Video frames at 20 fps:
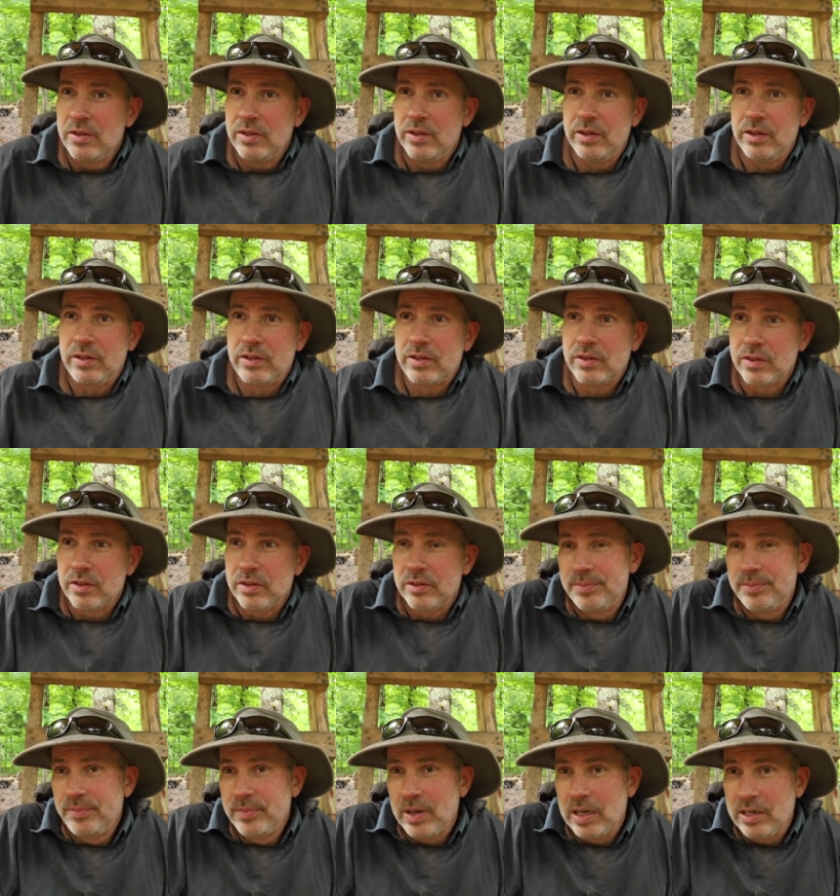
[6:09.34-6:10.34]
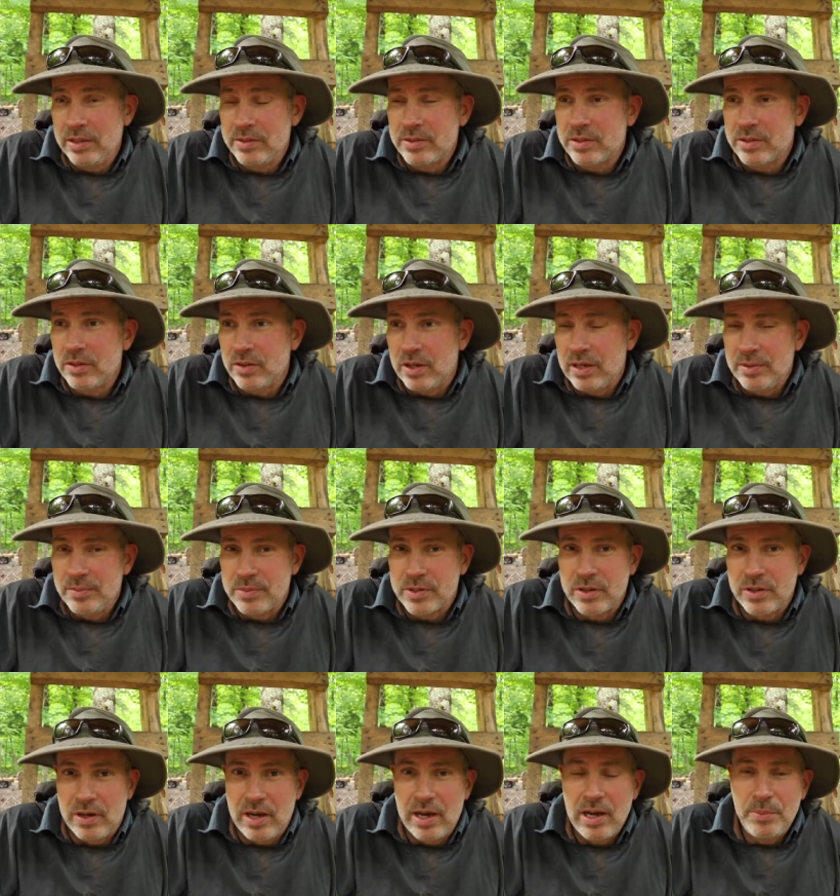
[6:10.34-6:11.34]
it uh, I still I'm
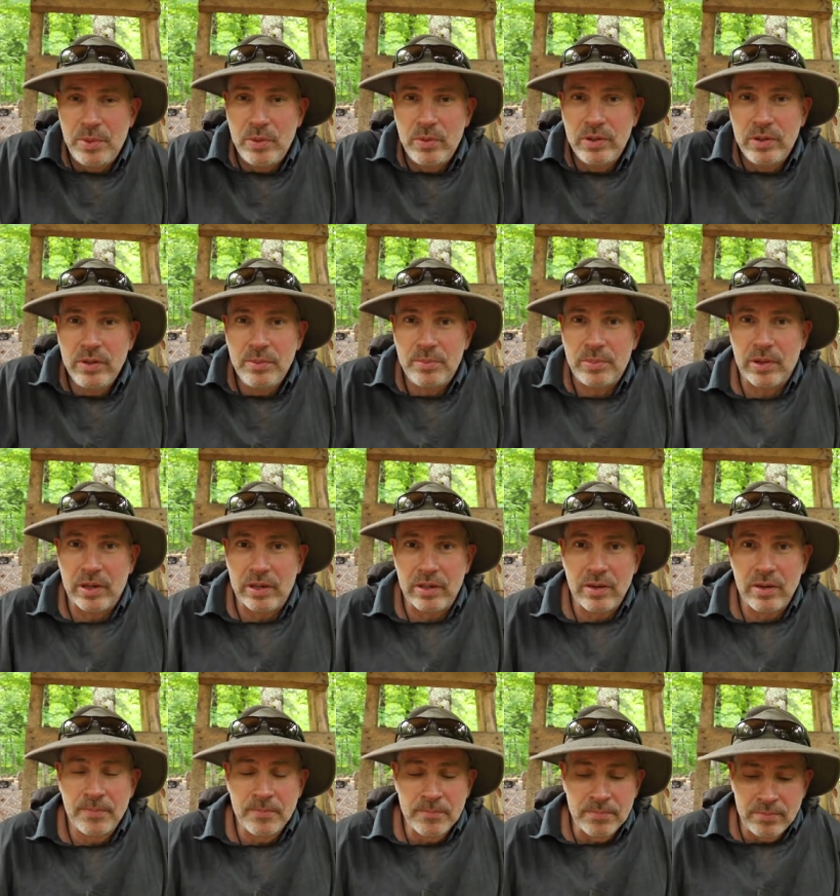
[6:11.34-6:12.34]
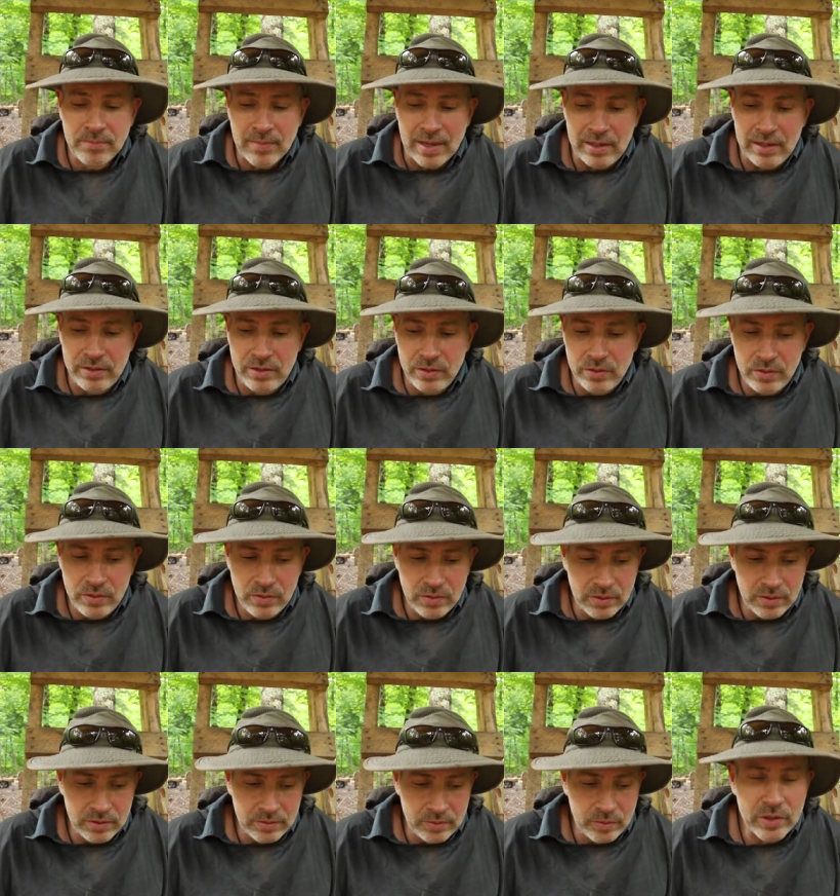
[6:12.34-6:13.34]
still happy with it but I
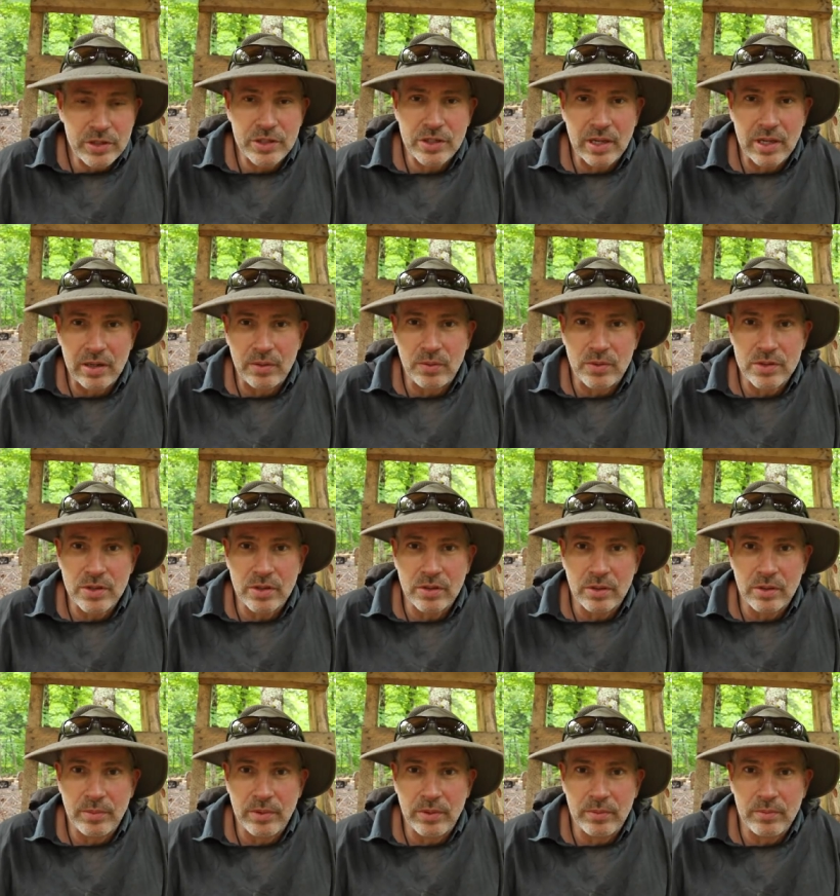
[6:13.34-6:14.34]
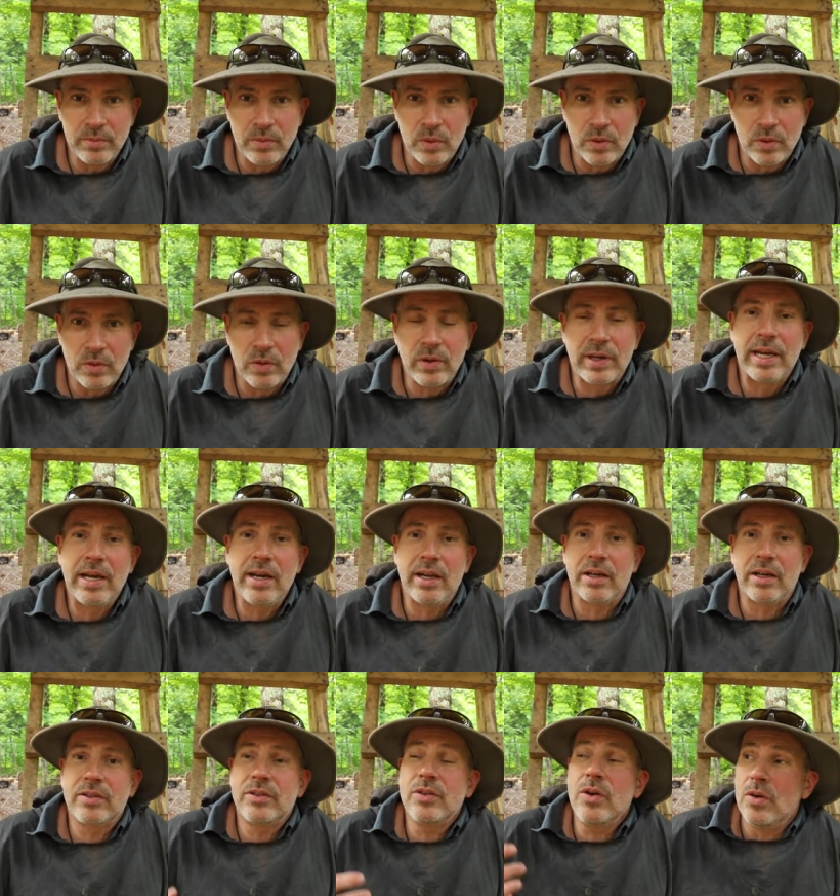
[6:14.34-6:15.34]
do uh, wish that it was a little bit more
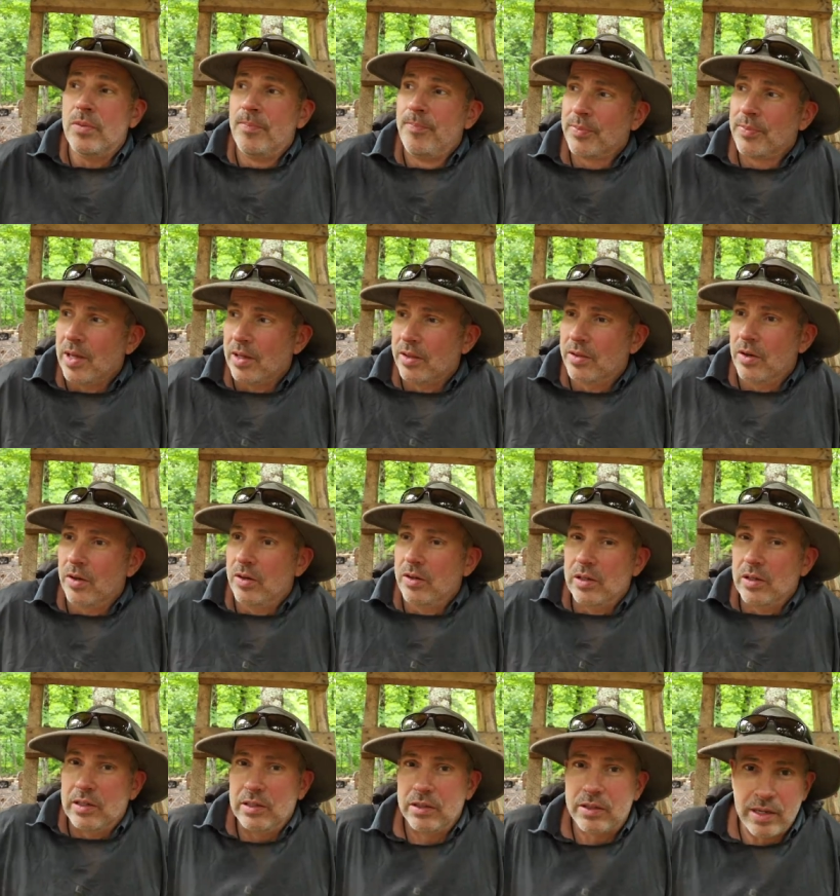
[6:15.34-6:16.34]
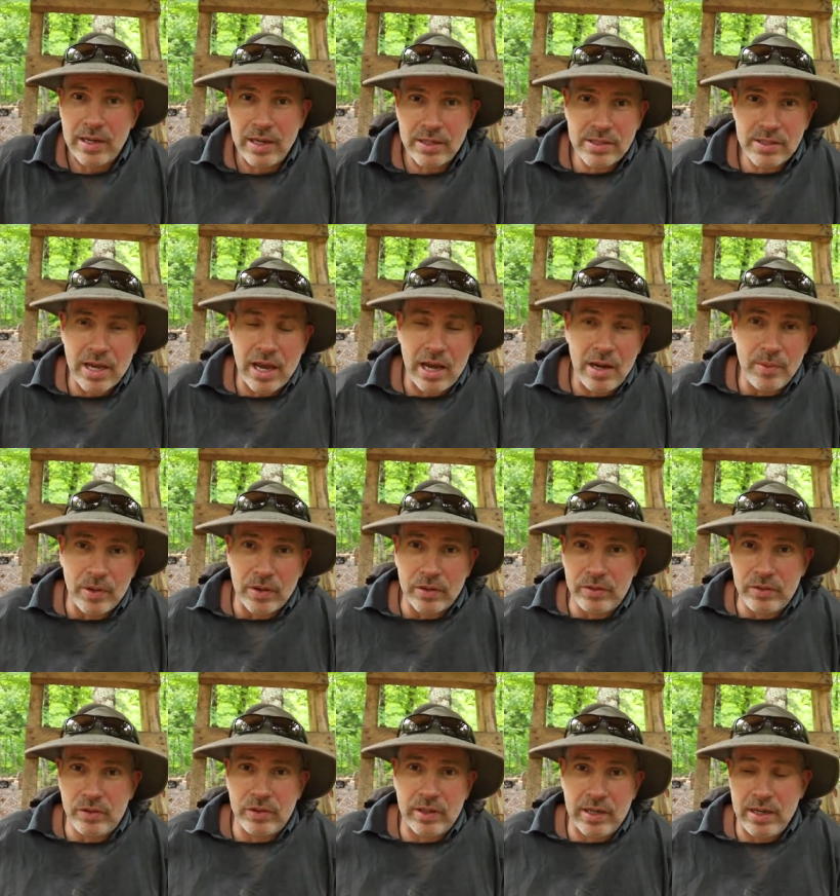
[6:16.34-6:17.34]
organic. So I thought in the next cabin I'll
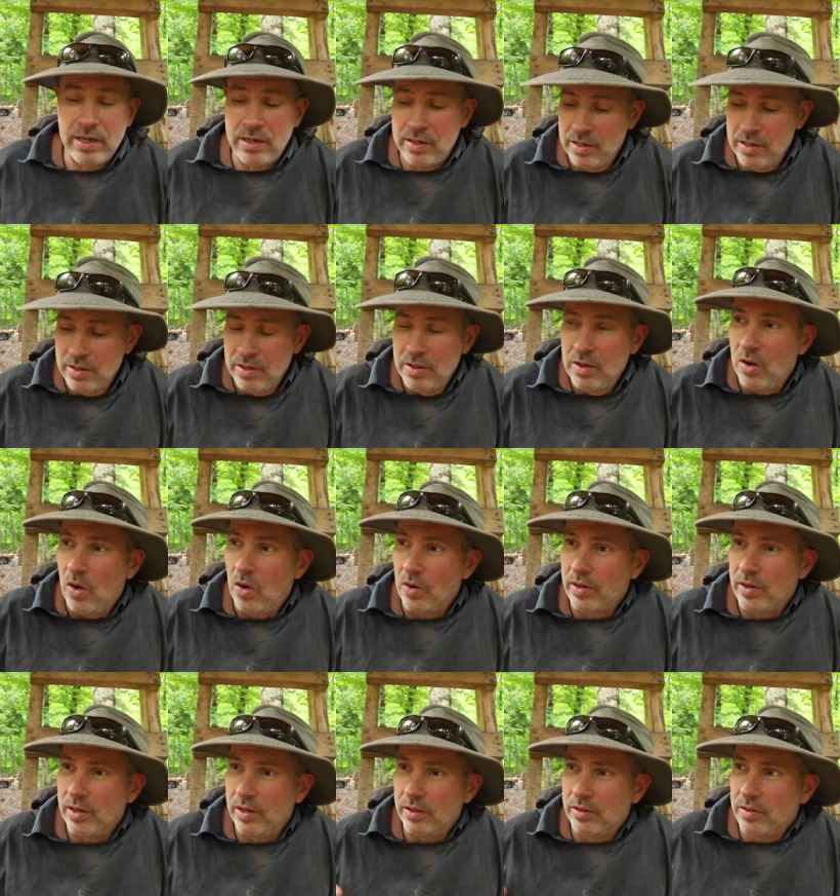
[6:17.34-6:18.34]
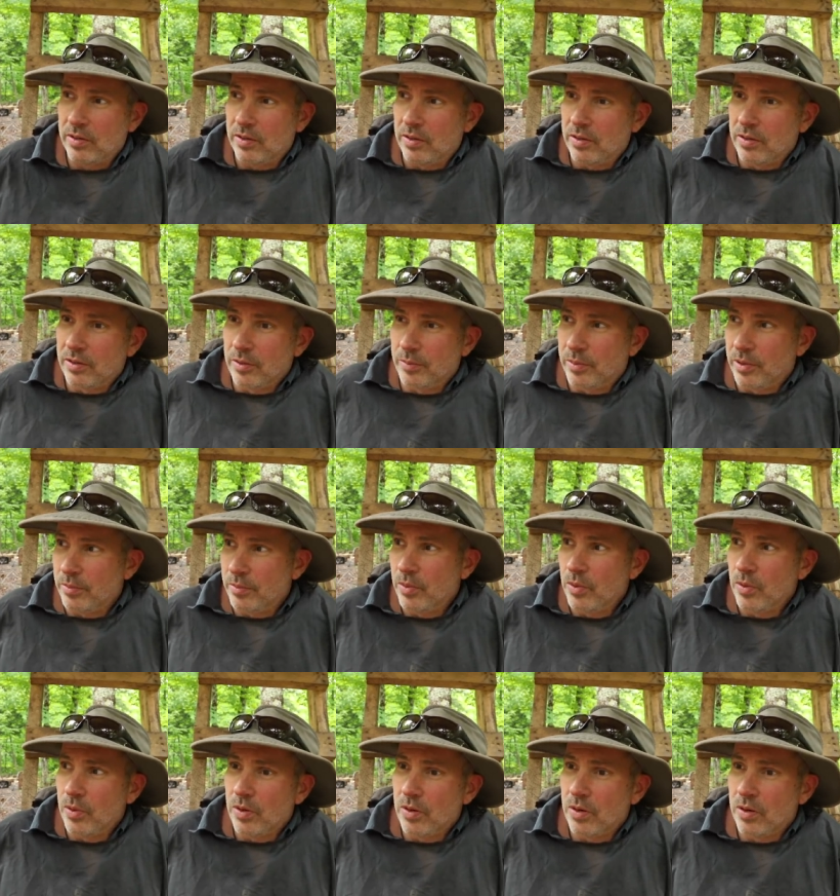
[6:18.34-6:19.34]
do that. I'll get uh, a little bit
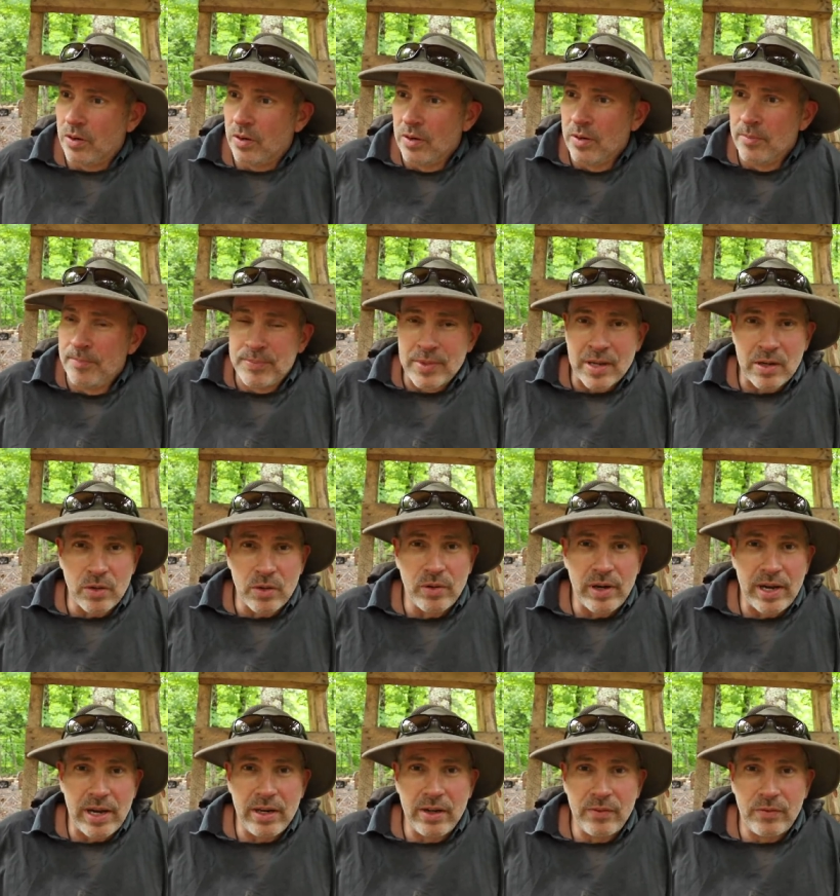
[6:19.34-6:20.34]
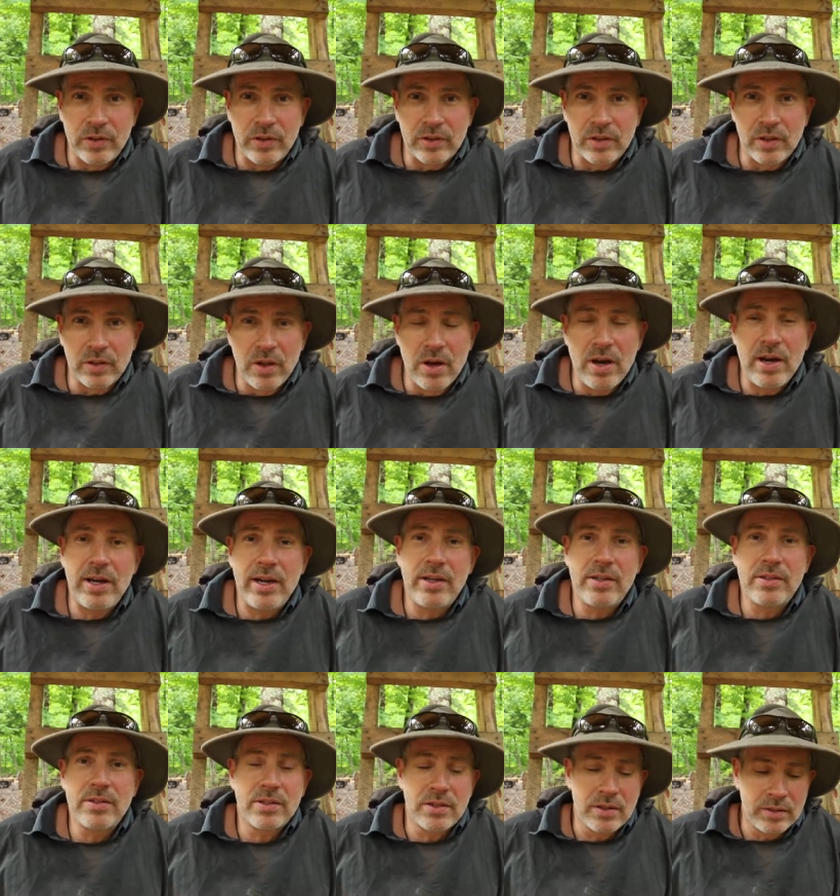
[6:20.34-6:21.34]
more creative with the
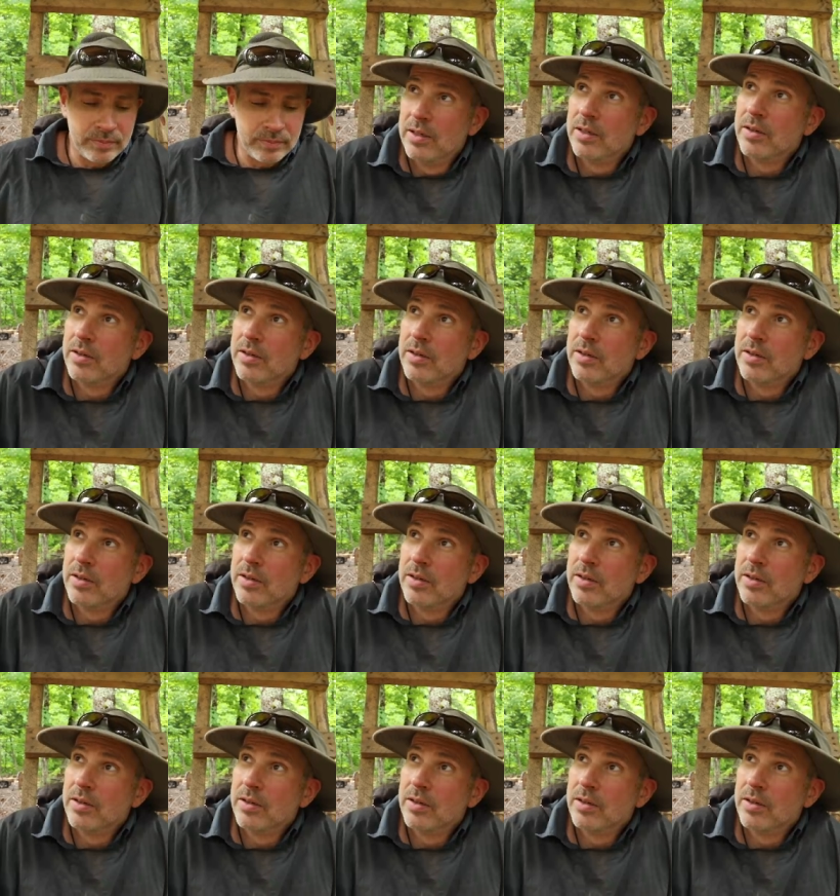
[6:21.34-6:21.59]
lines.